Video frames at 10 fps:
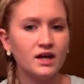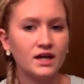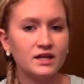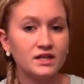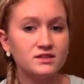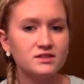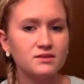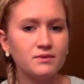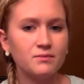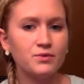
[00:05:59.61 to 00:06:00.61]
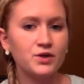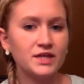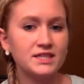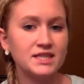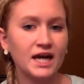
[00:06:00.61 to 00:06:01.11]
it needs to be
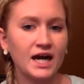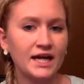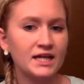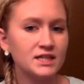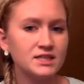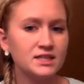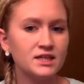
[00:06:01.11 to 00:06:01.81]
pretty tight.